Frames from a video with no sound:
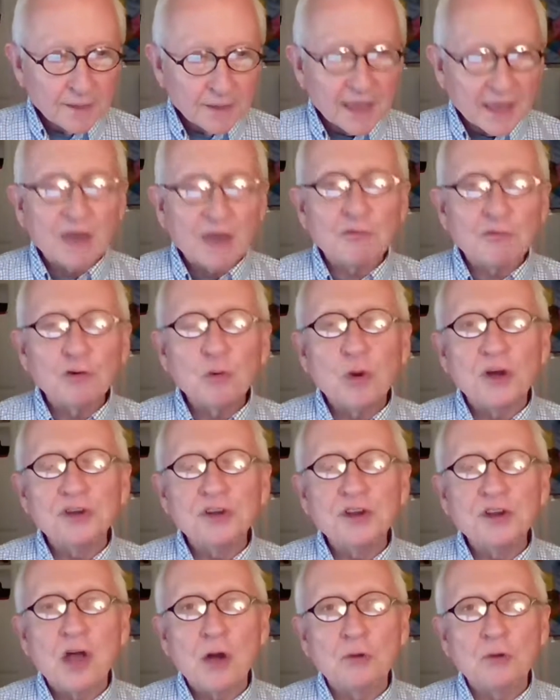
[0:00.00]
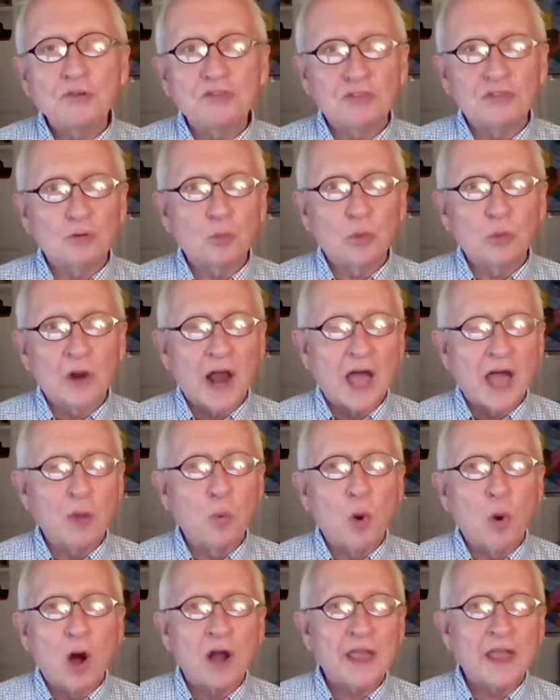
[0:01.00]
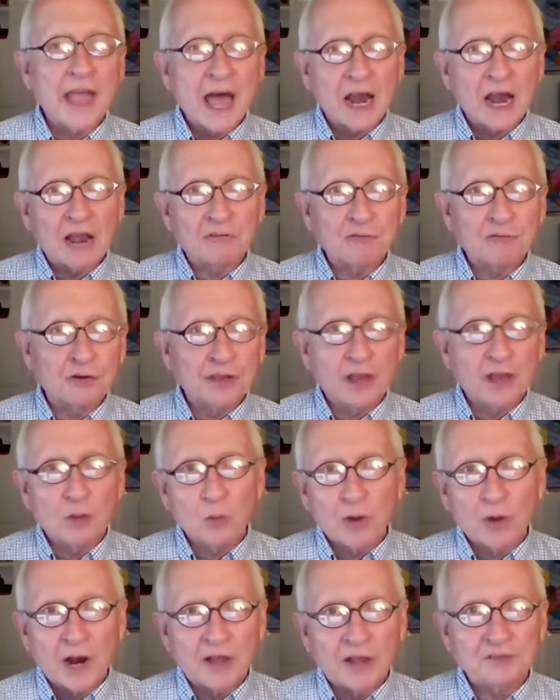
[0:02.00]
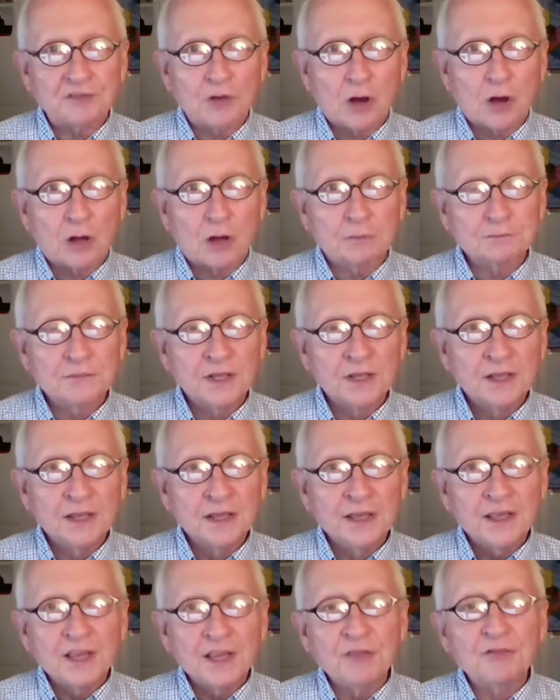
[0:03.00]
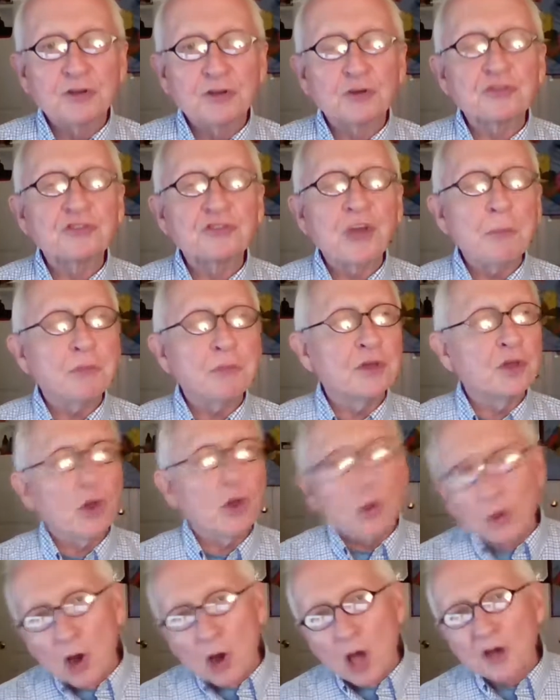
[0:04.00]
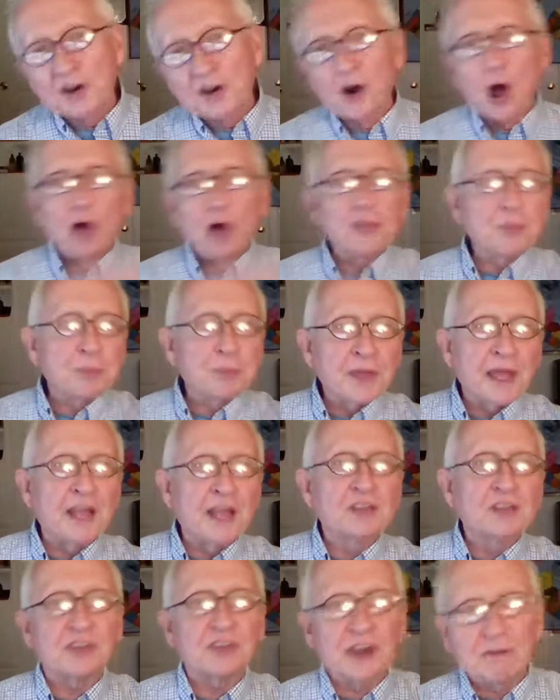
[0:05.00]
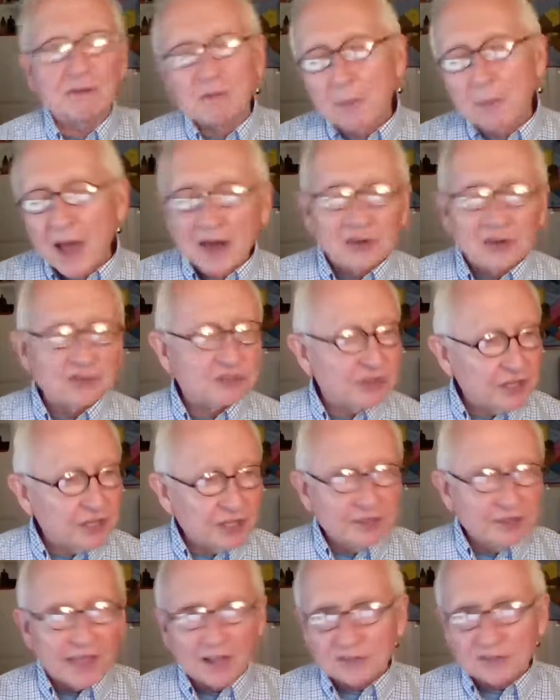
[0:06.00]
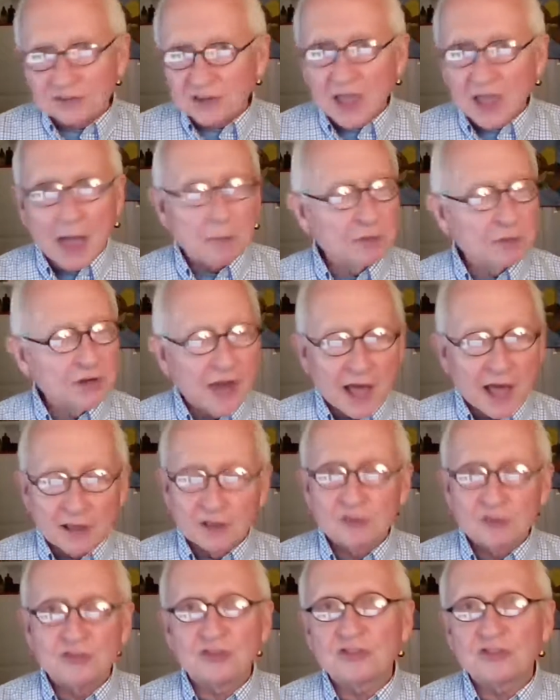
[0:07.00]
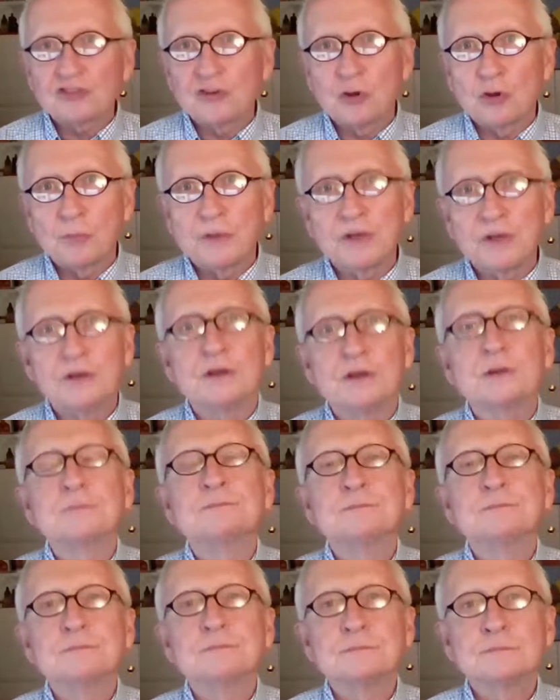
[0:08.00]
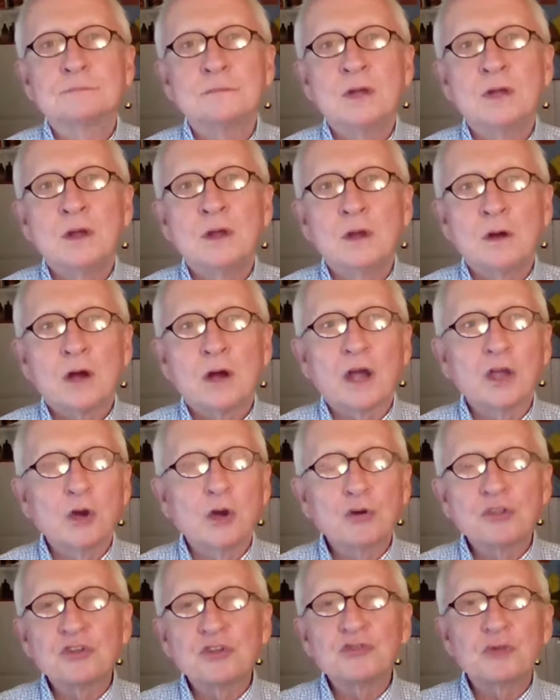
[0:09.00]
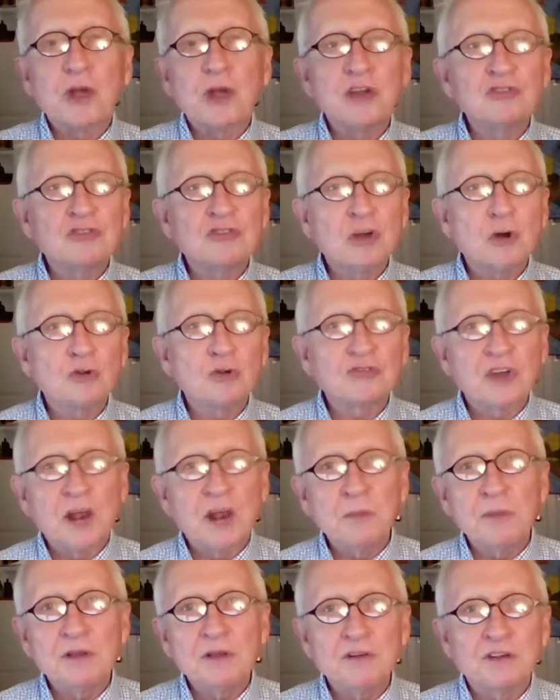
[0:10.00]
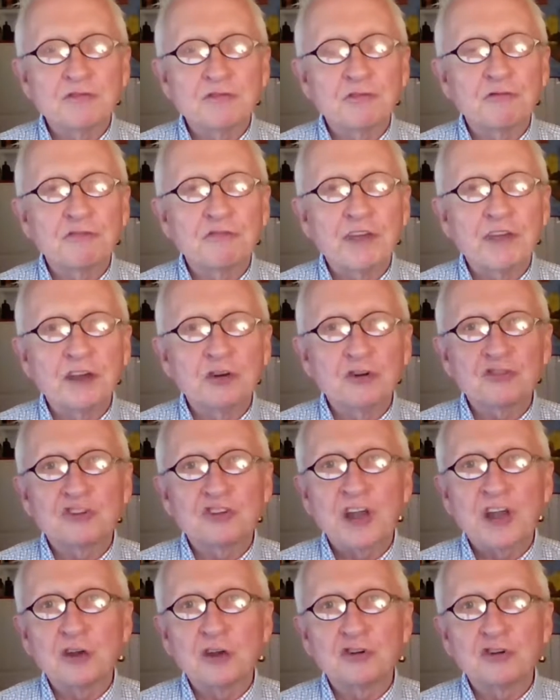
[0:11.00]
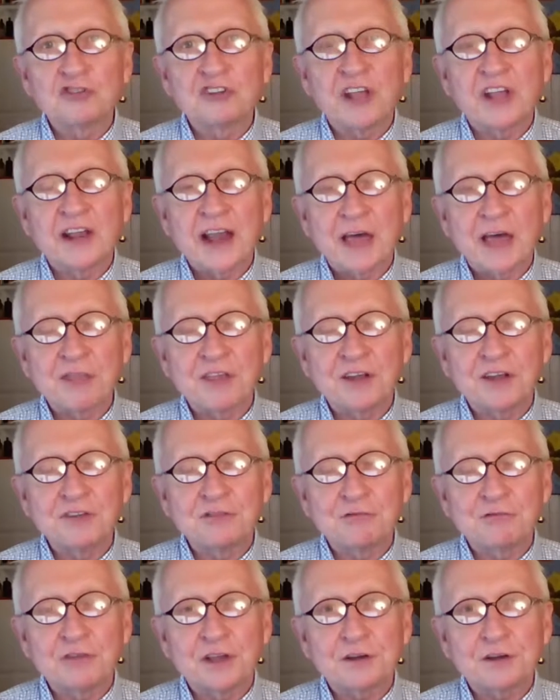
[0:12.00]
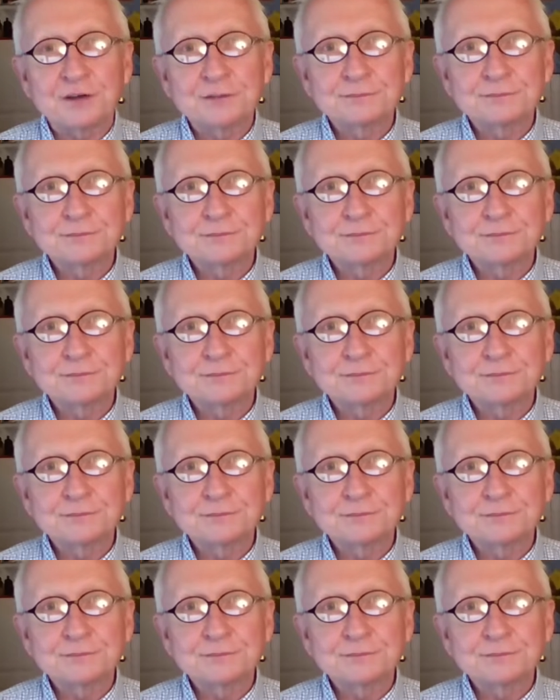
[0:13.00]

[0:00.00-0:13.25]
Everyone knows that when I walk out, I forget what I saw. If there's something going on in all the plants and everybody's seeing, that's common knowledge. It's no big deal. I go to the trade shows and I meet different vendors and I understand how things fit.